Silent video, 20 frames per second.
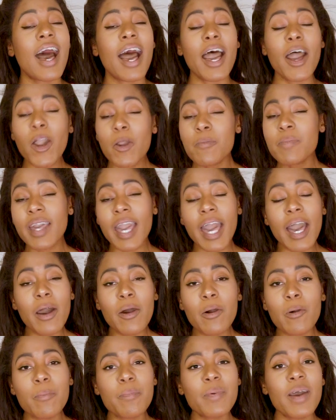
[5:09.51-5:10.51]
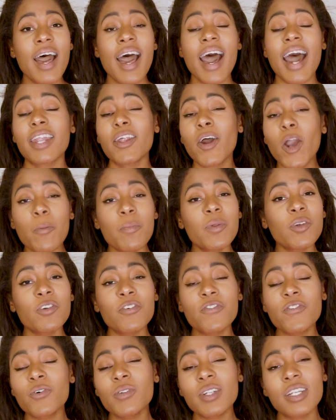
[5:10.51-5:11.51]
I hope they help, and I hope that
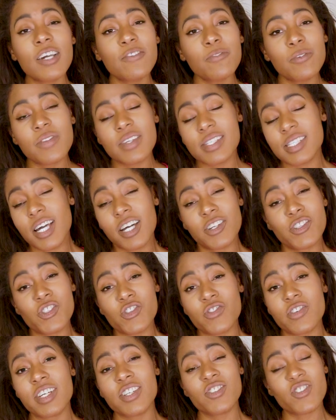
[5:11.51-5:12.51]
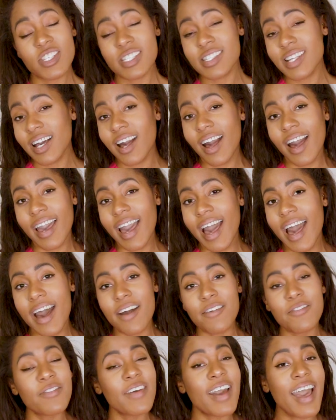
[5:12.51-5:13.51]
you fall in love with this country just like I
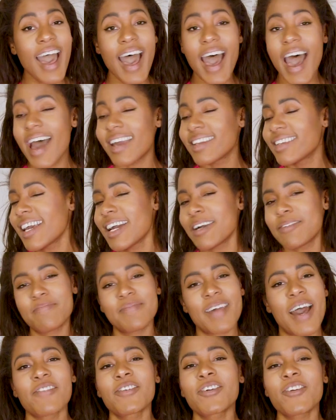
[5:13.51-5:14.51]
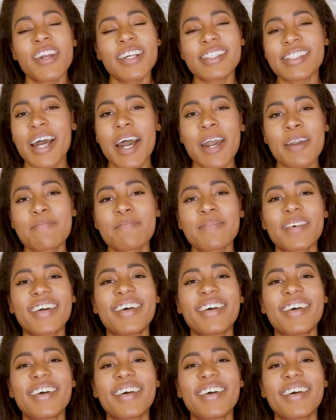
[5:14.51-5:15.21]
have. And yeah, have a great time.